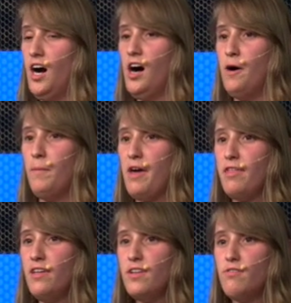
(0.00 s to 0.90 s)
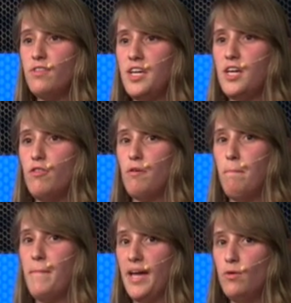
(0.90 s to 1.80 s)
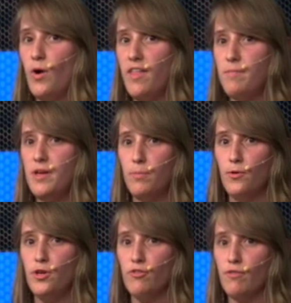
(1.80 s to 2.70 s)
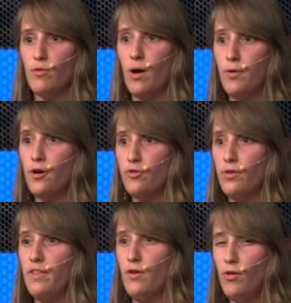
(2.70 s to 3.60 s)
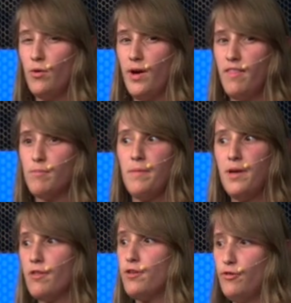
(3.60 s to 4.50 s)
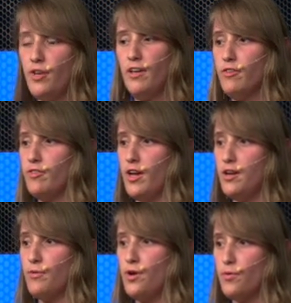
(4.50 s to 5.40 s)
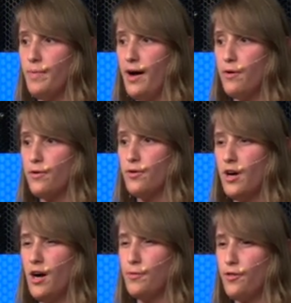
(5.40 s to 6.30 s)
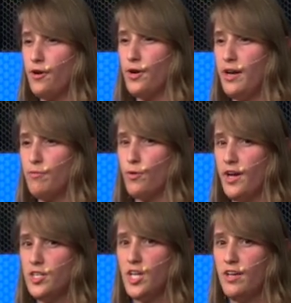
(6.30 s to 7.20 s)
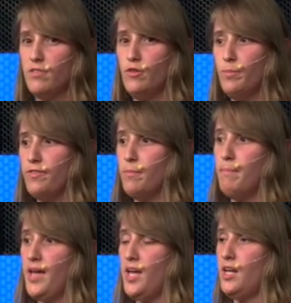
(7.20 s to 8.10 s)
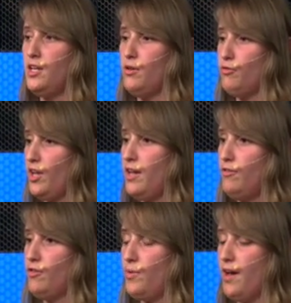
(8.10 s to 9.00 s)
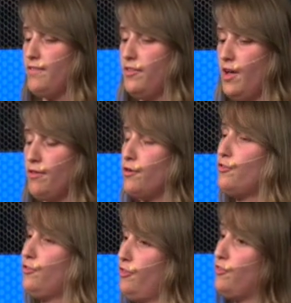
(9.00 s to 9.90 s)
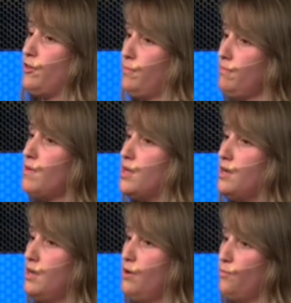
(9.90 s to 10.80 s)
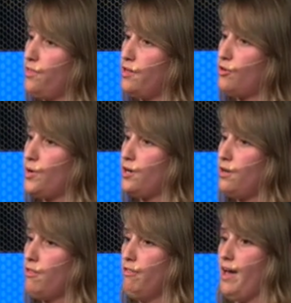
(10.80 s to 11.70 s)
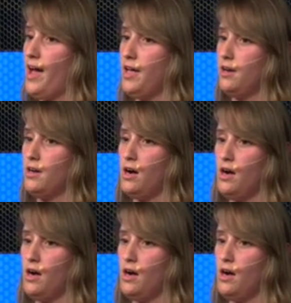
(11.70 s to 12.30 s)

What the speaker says: I think the main way that people use it for webhooks, really the only way, there be other use cases that I don't know about, or that are kind of more edge cases, but the main use case is that we have this other system within Twitter that